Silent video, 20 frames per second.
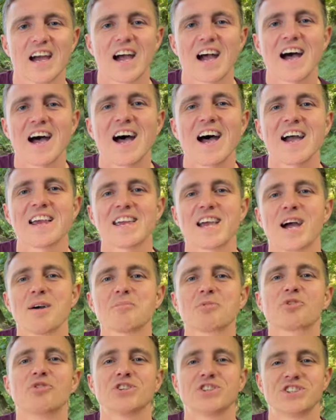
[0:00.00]
Hi, I'm
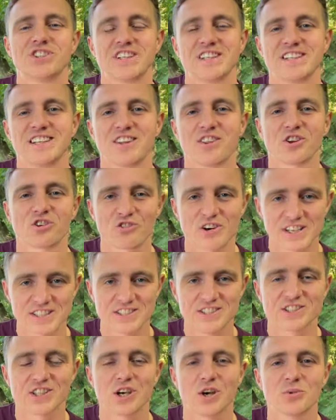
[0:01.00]
Christian, the
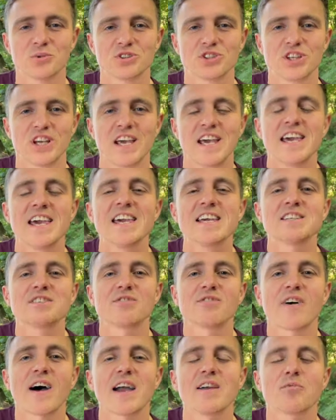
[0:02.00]
crisis coach. Here's
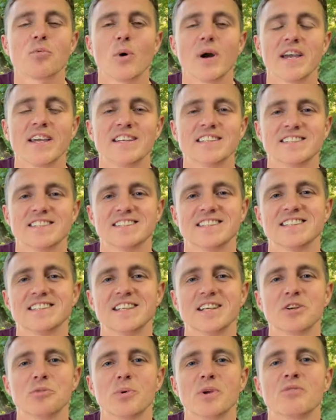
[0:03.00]
five ways to
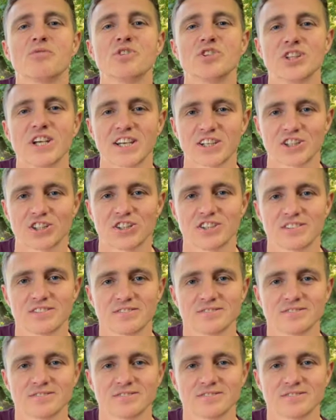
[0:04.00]
deal with rejection.